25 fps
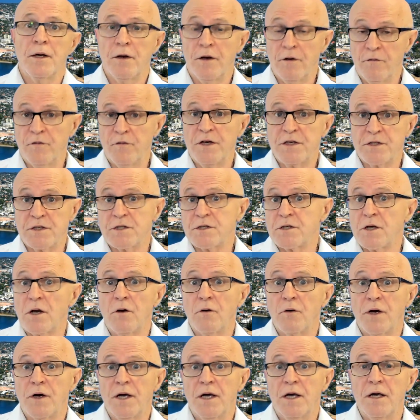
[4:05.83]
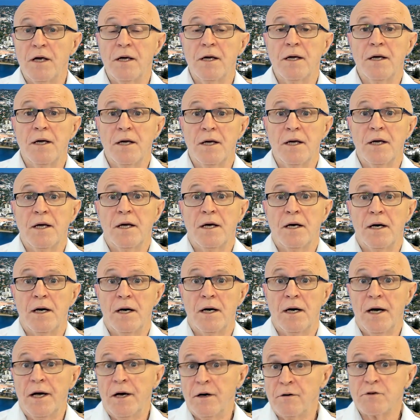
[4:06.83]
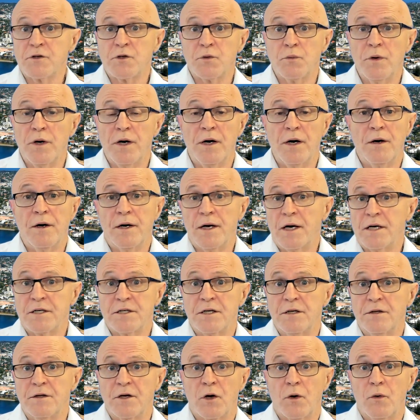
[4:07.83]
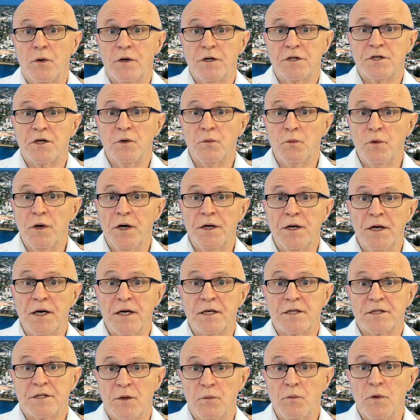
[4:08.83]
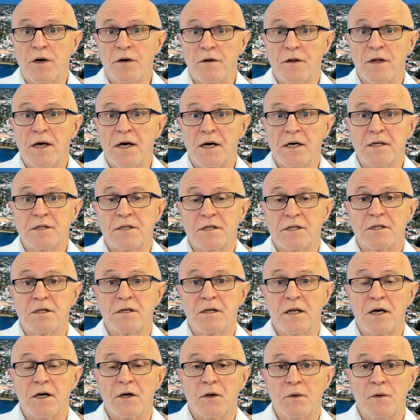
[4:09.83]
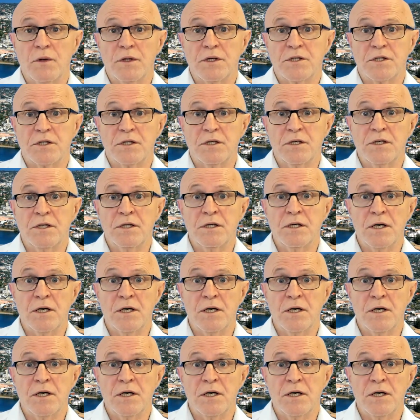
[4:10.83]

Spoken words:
investors are looking elsewhere and asking the question, where next? And one of the answers to that question